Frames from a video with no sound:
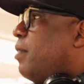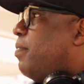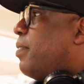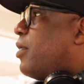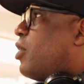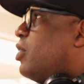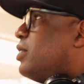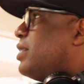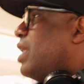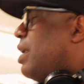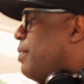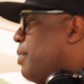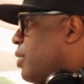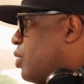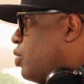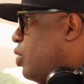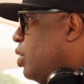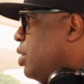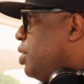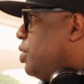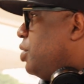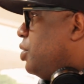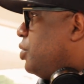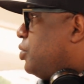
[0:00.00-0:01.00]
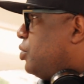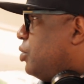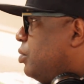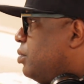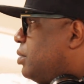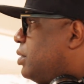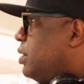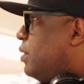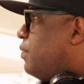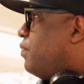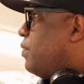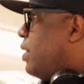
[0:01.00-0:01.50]
Because I've been calling his
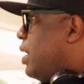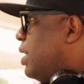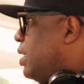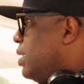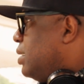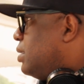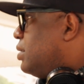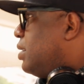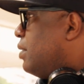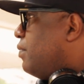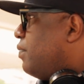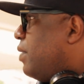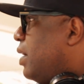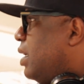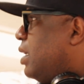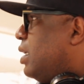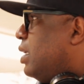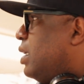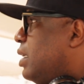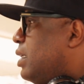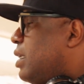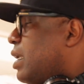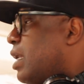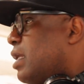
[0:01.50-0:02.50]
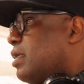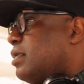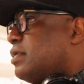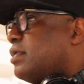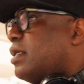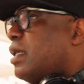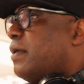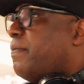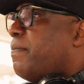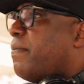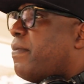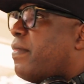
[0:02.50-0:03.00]
room severally, he didn't
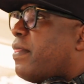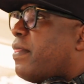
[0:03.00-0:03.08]
answer.